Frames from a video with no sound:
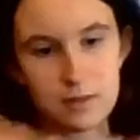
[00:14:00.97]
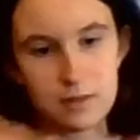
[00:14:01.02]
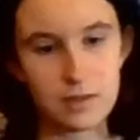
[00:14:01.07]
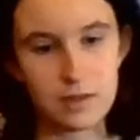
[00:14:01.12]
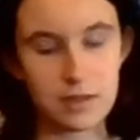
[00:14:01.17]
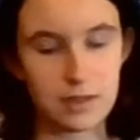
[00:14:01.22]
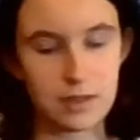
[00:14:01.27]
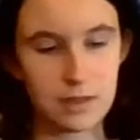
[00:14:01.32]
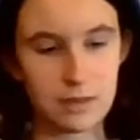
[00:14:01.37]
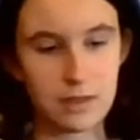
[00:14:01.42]

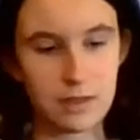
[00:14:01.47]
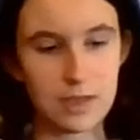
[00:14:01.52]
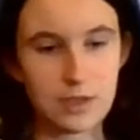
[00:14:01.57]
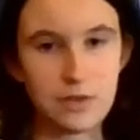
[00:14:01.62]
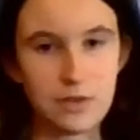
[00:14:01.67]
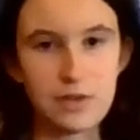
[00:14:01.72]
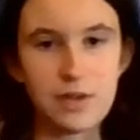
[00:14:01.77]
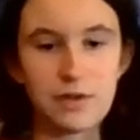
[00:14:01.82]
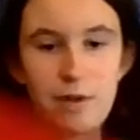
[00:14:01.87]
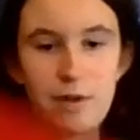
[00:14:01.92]
I
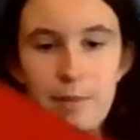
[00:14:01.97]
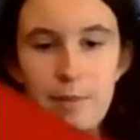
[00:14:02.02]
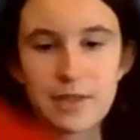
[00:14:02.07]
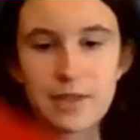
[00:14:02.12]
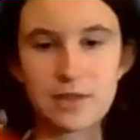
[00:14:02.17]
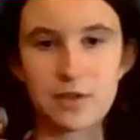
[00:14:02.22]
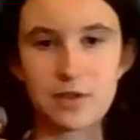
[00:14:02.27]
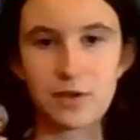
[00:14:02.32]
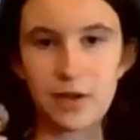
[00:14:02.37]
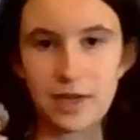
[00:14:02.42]
don't think
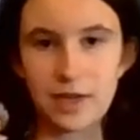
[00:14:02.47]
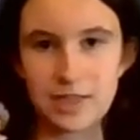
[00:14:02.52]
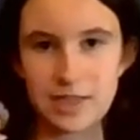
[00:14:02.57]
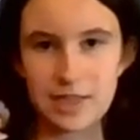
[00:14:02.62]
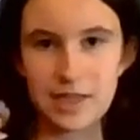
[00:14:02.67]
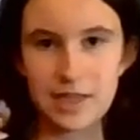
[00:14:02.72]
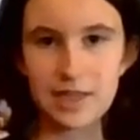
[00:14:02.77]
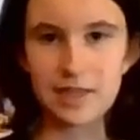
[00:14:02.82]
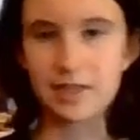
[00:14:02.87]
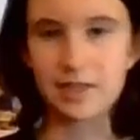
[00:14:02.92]
ripping's a good
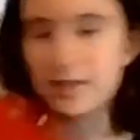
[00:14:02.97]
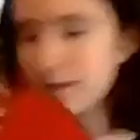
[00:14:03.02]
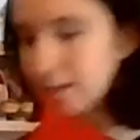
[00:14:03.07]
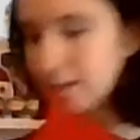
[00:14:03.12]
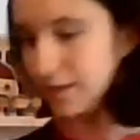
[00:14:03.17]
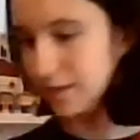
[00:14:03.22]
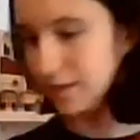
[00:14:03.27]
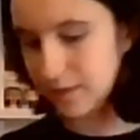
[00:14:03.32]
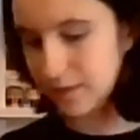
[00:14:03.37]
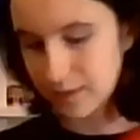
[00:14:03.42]
idea.
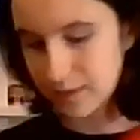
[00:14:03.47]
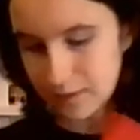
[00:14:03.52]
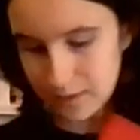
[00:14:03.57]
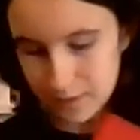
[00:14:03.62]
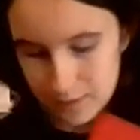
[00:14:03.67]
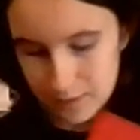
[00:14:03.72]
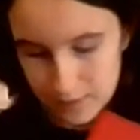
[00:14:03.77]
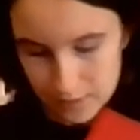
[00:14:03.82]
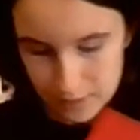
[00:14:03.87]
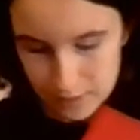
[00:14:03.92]

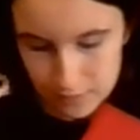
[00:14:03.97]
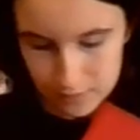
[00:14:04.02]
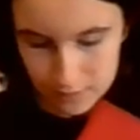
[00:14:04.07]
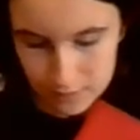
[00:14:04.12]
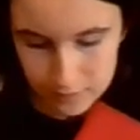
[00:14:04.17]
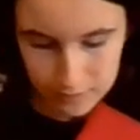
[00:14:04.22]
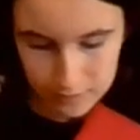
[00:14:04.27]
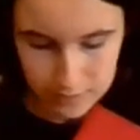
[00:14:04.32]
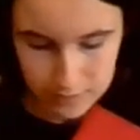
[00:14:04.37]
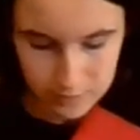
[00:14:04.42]

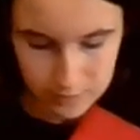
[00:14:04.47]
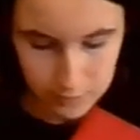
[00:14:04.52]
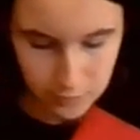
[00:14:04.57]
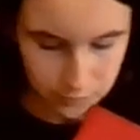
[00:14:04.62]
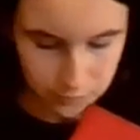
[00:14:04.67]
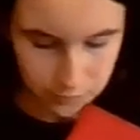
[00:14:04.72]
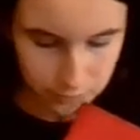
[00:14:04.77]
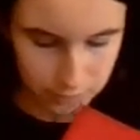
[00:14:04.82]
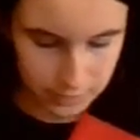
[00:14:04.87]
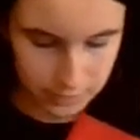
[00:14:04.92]
Let's
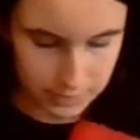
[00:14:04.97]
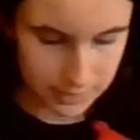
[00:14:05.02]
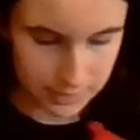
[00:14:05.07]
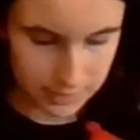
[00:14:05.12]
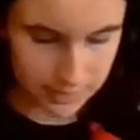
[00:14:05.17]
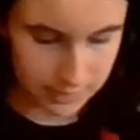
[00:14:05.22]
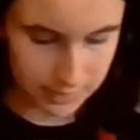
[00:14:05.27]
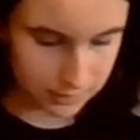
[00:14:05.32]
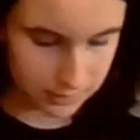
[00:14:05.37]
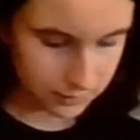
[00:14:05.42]
move all these
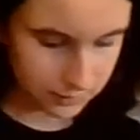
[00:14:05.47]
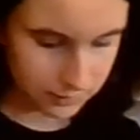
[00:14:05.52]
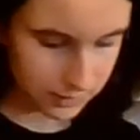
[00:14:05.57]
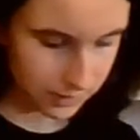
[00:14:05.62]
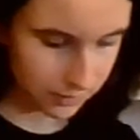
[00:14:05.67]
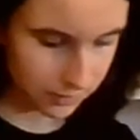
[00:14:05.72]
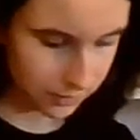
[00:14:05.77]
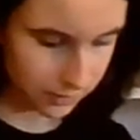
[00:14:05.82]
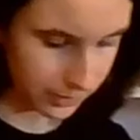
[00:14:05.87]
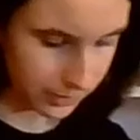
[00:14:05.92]
candles
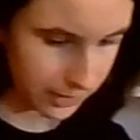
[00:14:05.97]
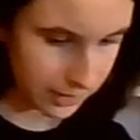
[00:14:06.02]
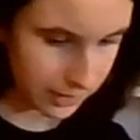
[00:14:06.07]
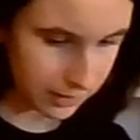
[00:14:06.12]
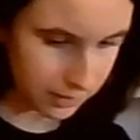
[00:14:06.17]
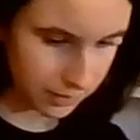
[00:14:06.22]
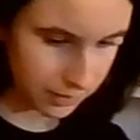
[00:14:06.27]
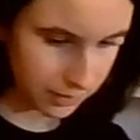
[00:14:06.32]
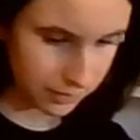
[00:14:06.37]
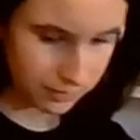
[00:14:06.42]
out the way.
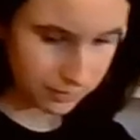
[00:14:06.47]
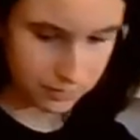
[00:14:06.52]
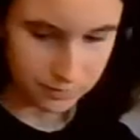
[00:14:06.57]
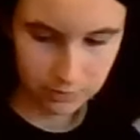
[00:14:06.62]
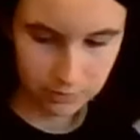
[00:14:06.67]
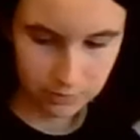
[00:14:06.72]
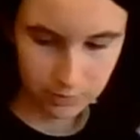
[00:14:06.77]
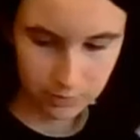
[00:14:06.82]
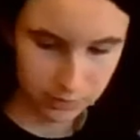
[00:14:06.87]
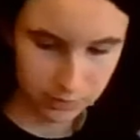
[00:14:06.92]
Oh no,
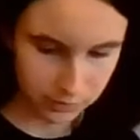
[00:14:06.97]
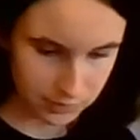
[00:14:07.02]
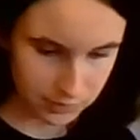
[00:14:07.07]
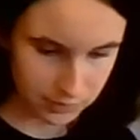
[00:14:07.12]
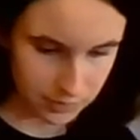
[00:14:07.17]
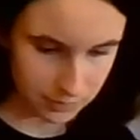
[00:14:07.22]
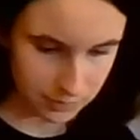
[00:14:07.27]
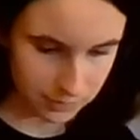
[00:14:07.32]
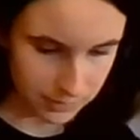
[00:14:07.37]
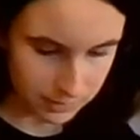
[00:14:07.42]
I'm going to lose
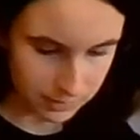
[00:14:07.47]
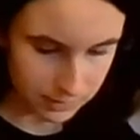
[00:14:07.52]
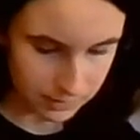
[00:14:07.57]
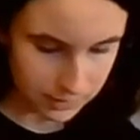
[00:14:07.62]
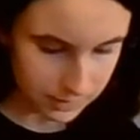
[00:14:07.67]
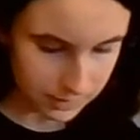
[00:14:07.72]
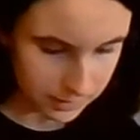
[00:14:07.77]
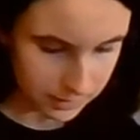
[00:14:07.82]
them.